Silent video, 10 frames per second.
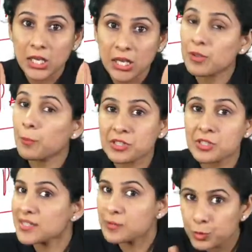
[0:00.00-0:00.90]
if the
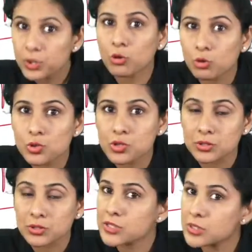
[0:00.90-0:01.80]
patient has a poor
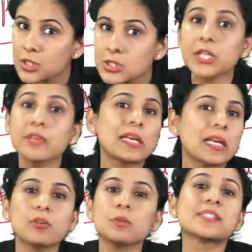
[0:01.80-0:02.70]
occlusion, the surgery will
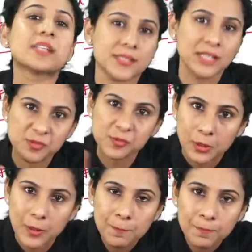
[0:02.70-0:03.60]
never be successful.
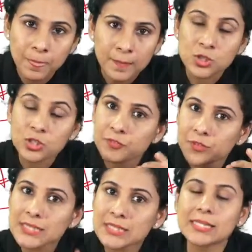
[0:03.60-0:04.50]
So the
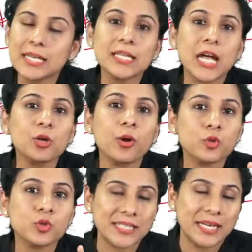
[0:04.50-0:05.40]
first thing that you have
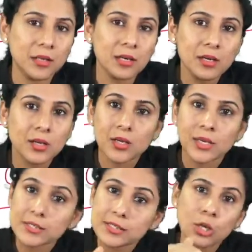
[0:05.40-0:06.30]
to settle
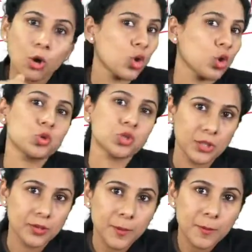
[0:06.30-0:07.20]
is the
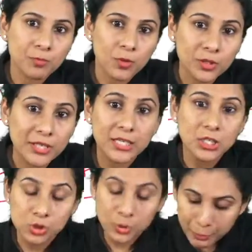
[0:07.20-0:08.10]
occlusion. Okay?
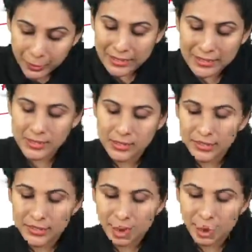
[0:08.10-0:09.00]
So
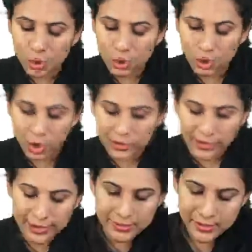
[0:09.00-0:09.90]
pre-surgical
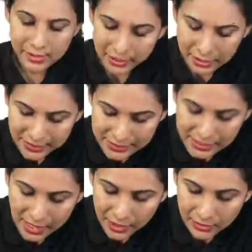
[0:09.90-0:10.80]
orthodontics is
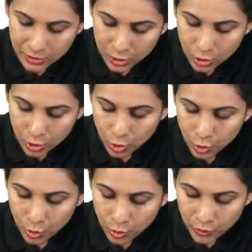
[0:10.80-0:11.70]
done
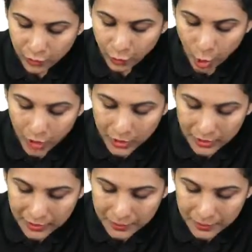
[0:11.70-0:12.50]
for